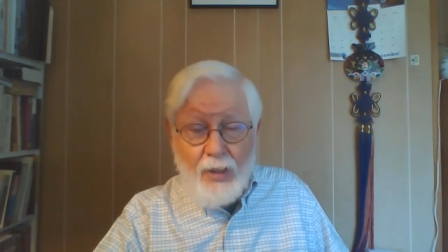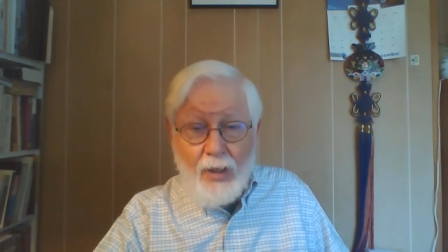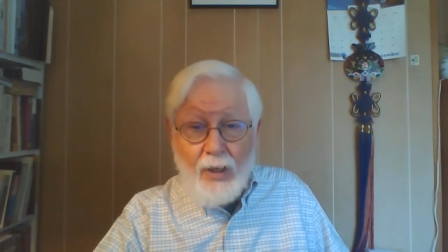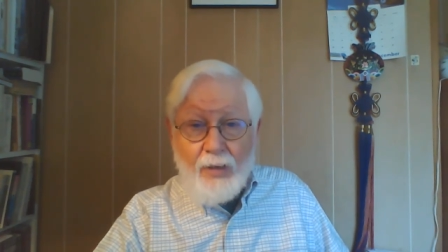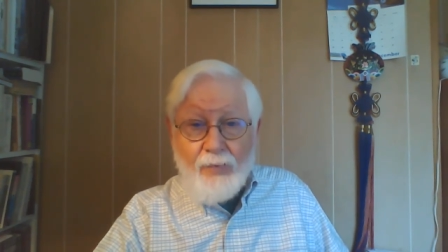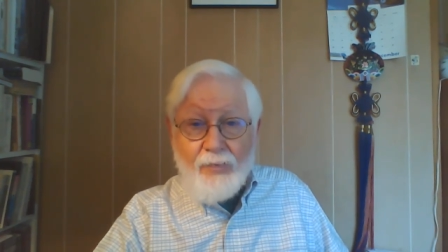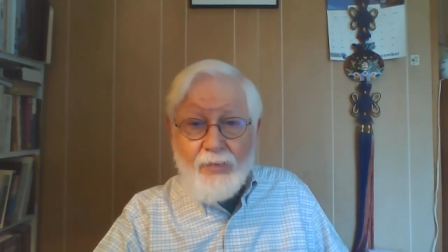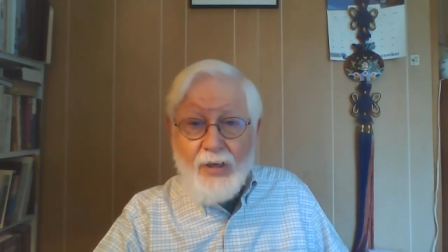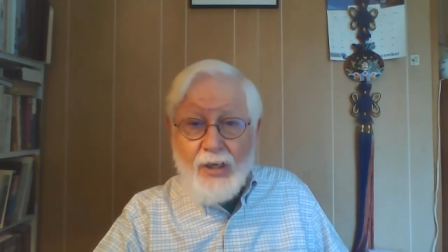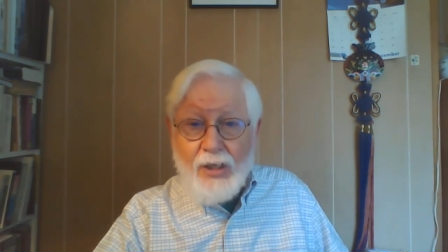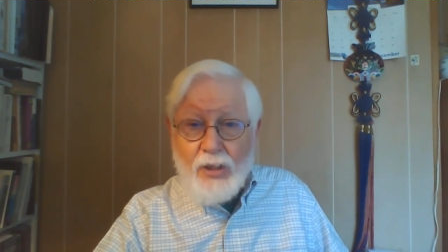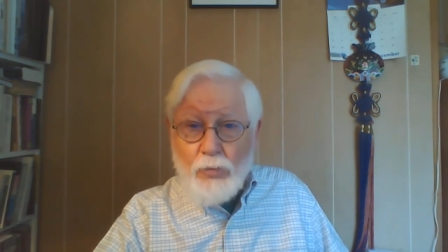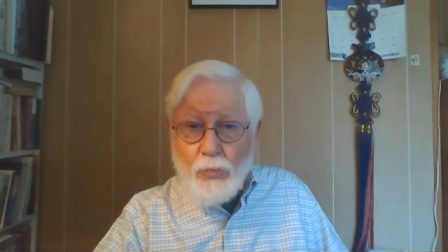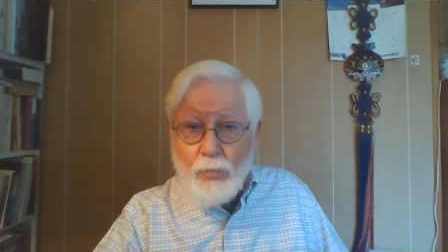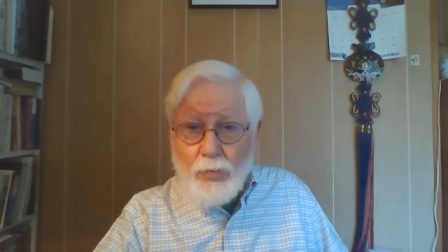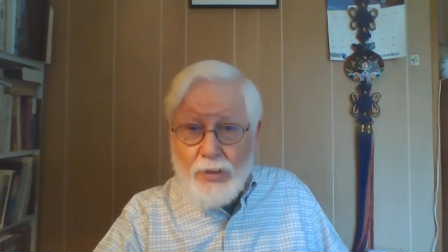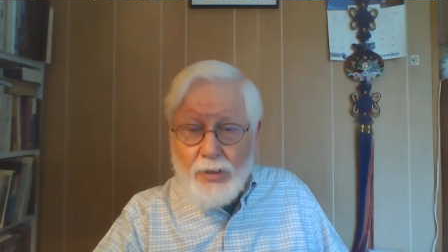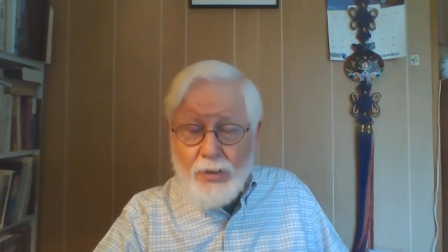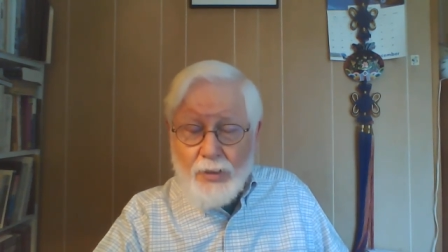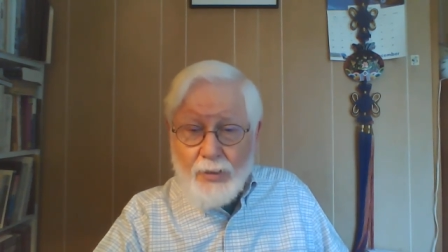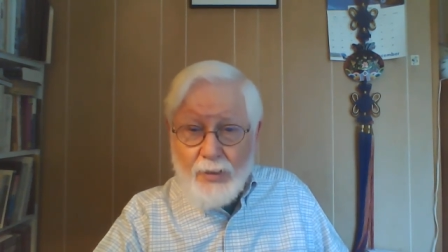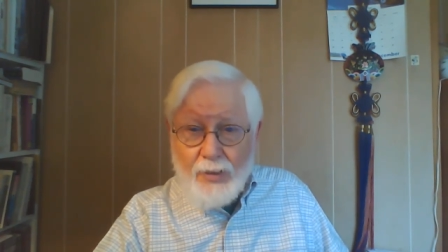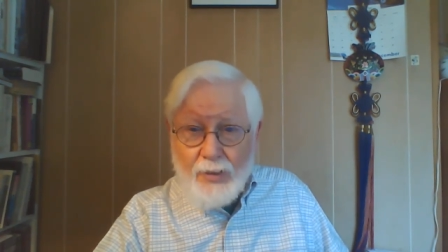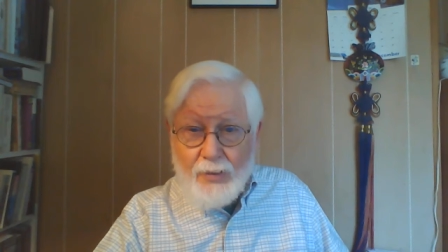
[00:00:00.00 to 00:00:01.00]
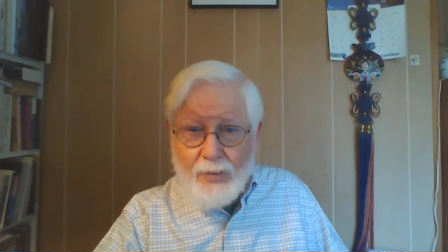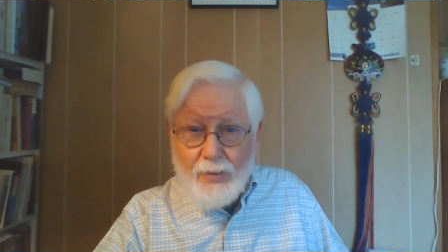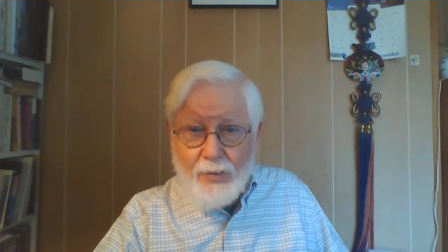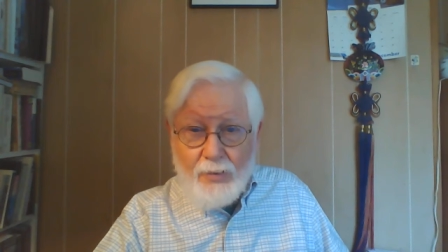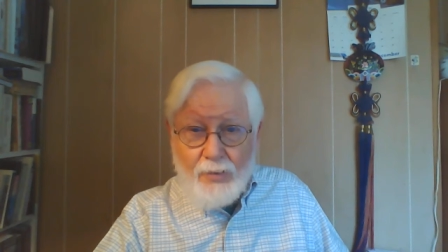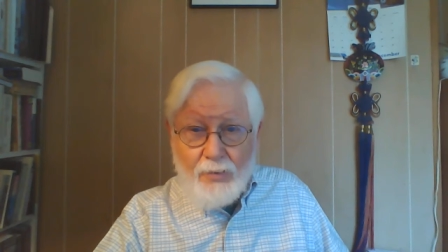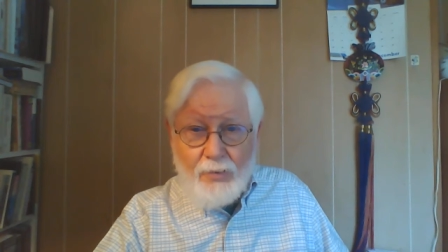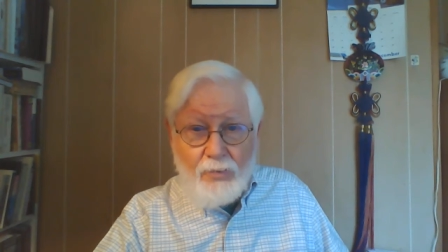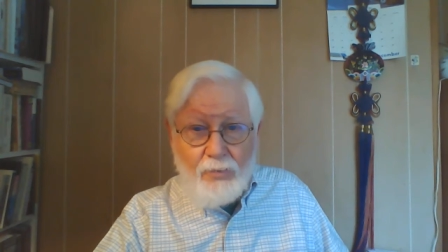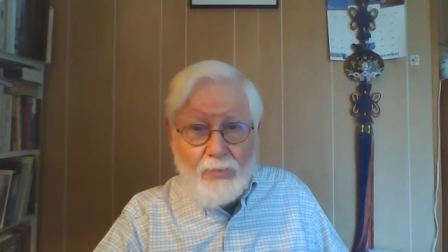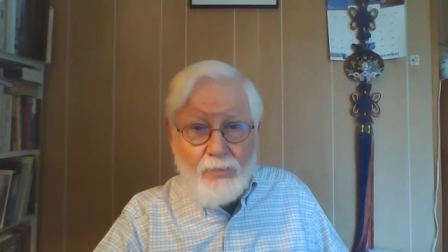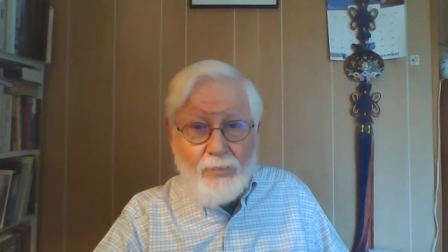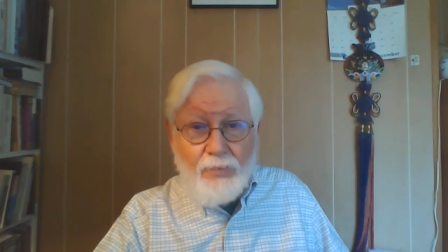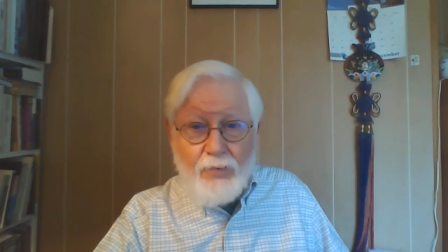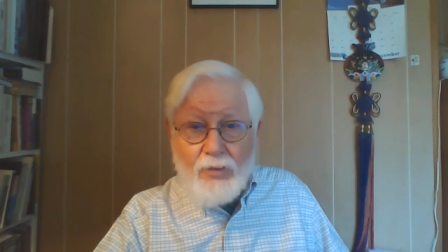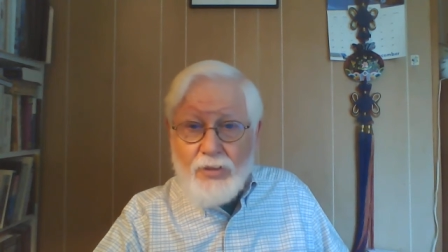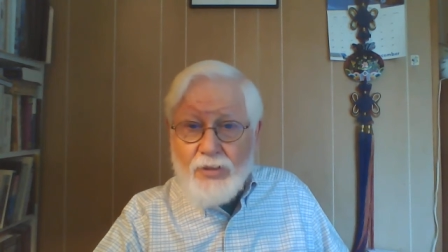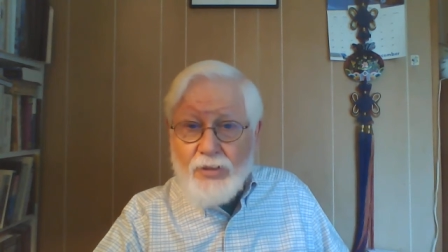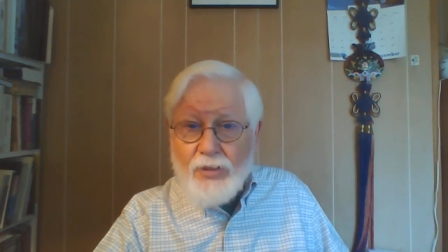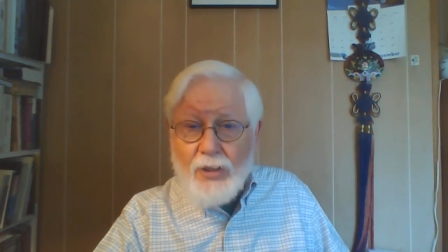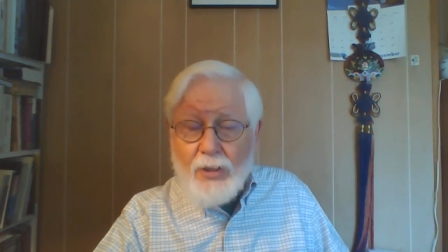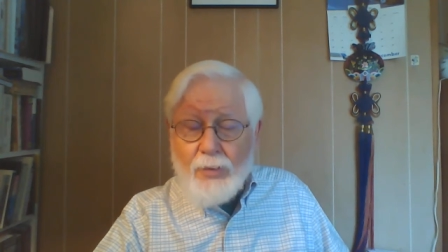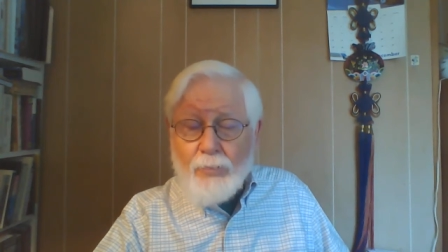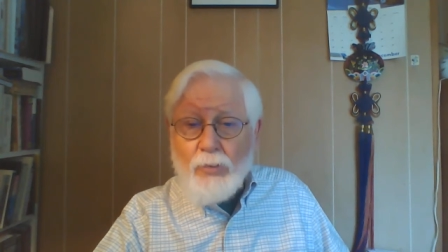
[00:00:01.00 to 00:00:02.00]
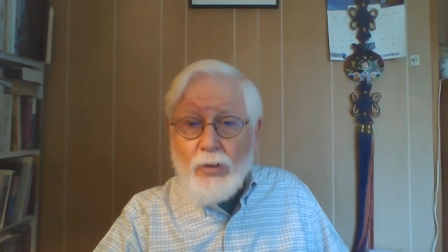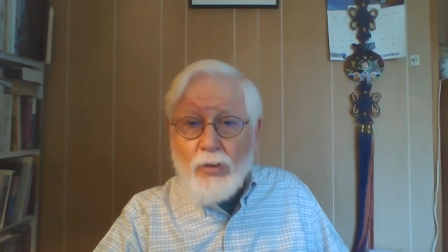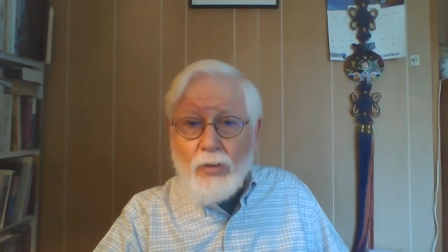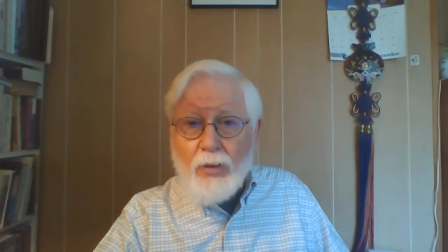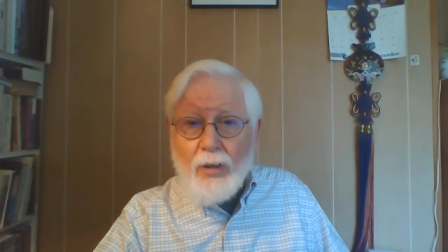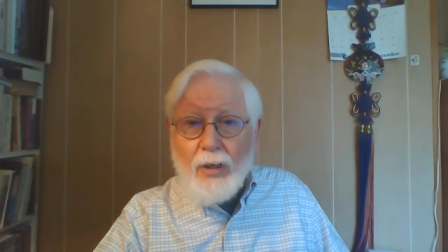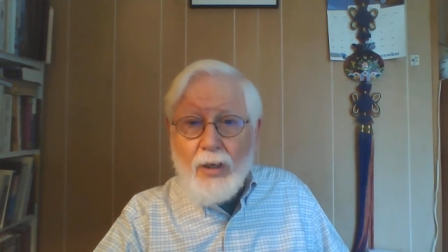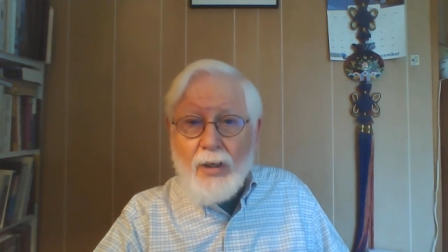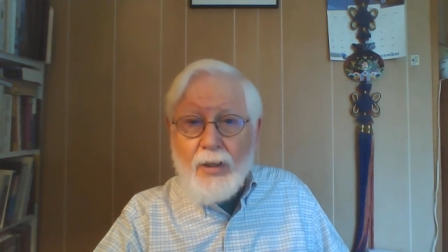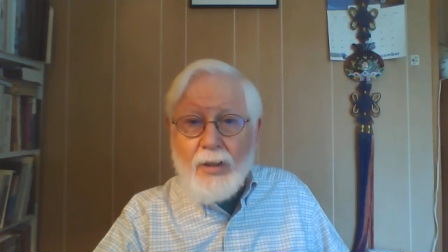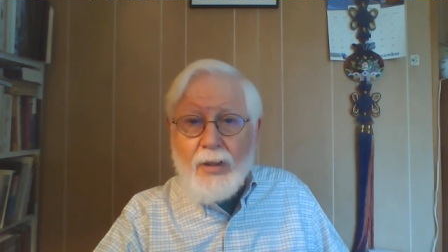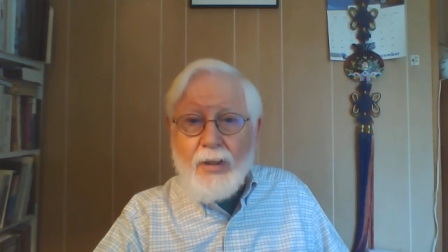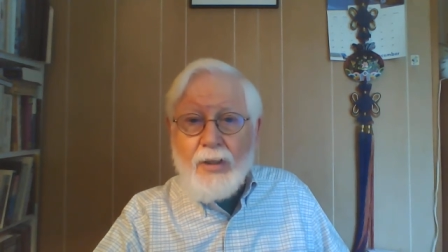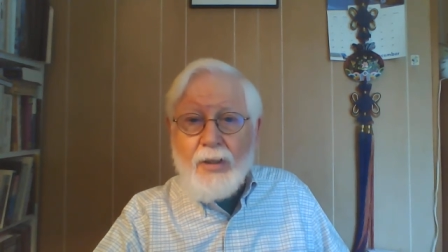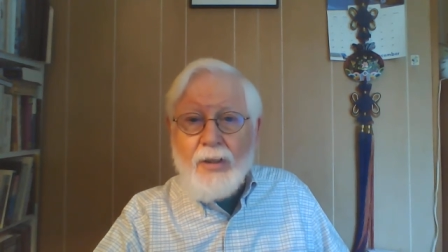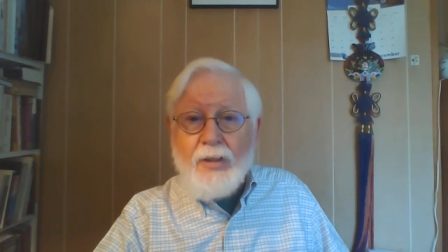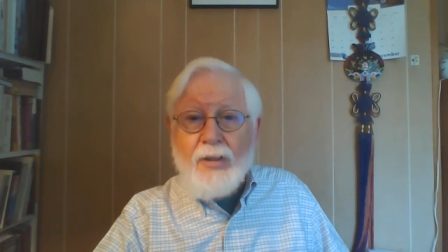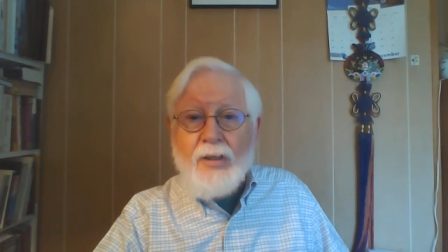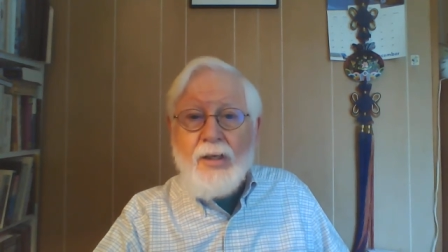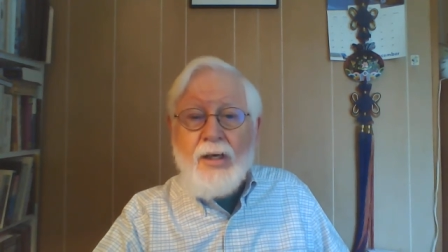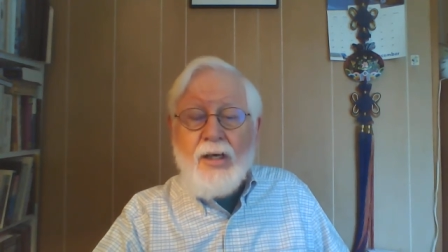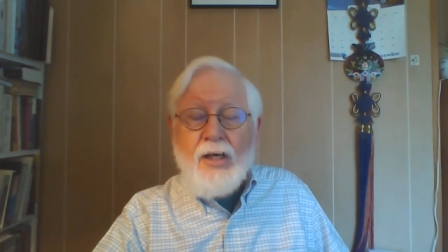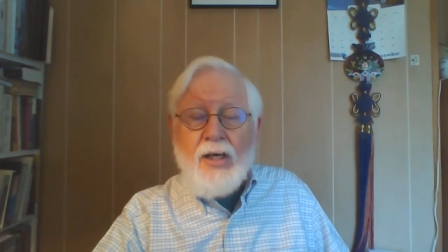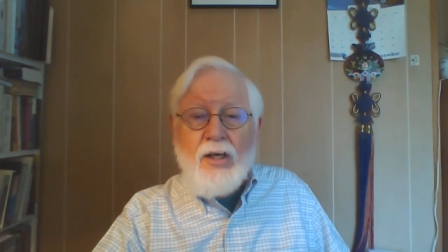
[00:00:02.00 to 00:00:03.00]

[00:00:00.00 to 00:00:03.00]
And that's what you need to do. First time you log in,